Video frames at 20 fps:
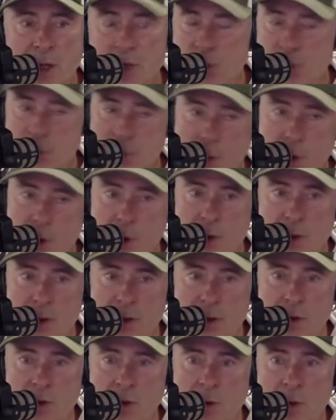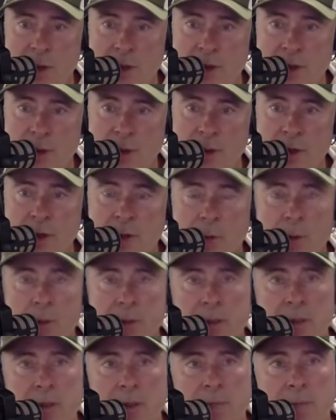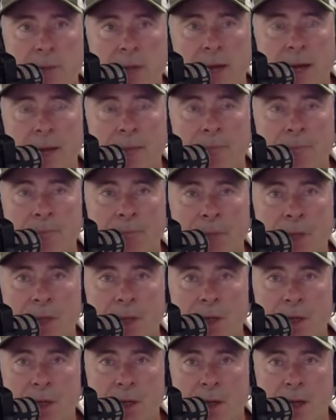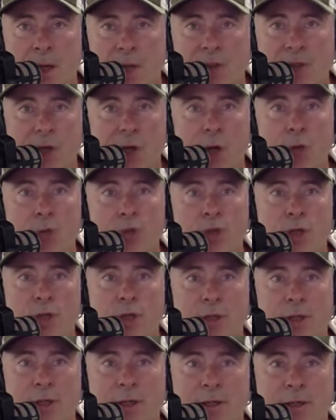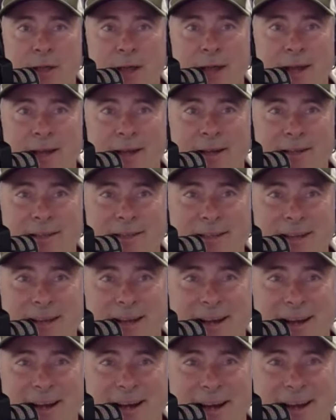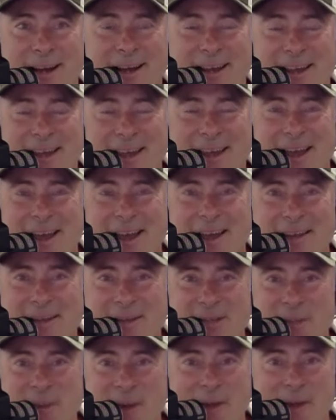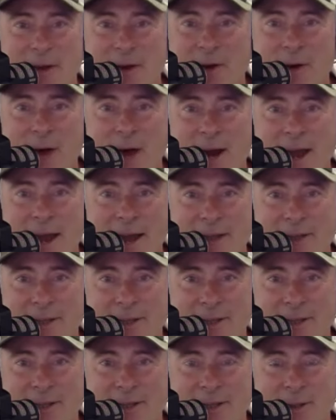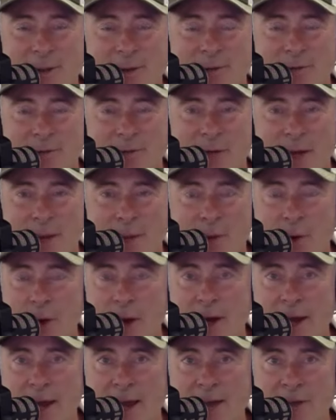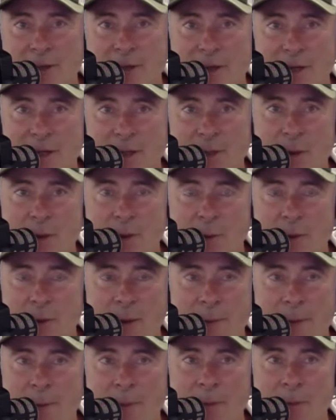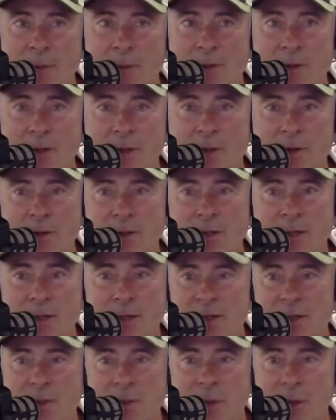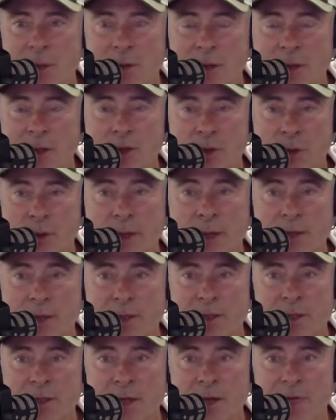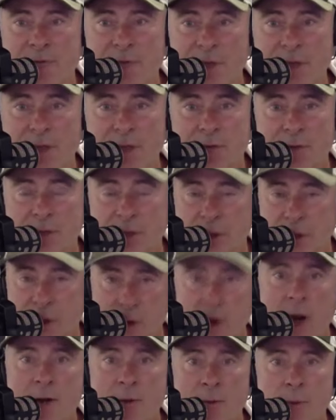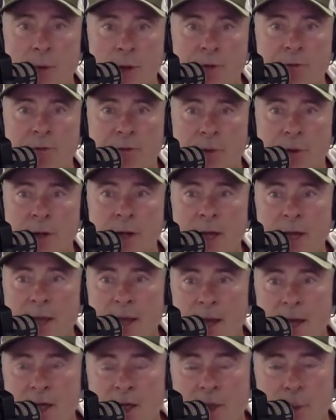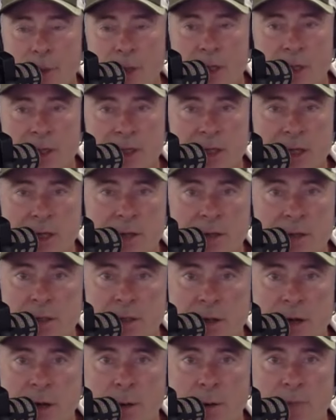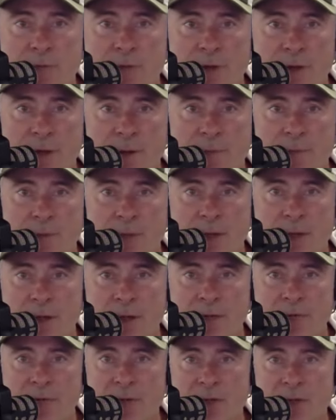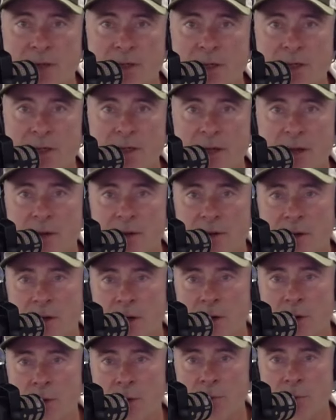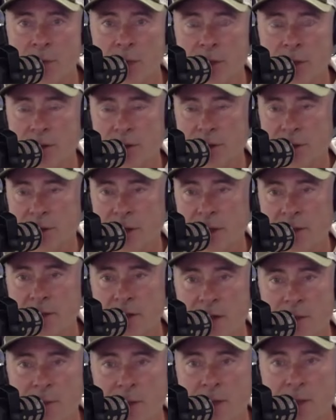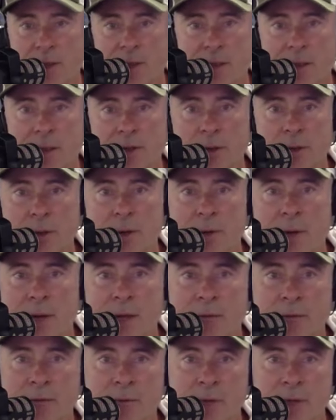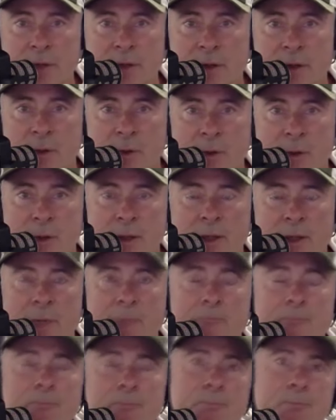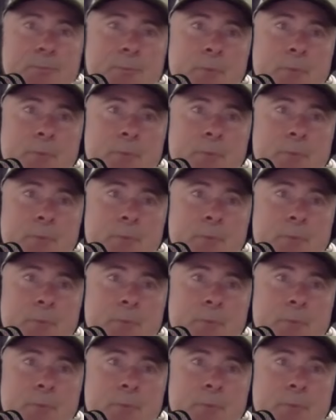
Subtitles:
Supercross is always good there. And what's the it's Cold Chisel and some other great acts that sort of Crowded House, I think, as well, that wrap up the music on Sunday. So, I mean, literally, as you say, festival's a great word for it. And you're within a stone's throw of the city. So, you know, good meals and entertainment are just literally around the corner, aren't they?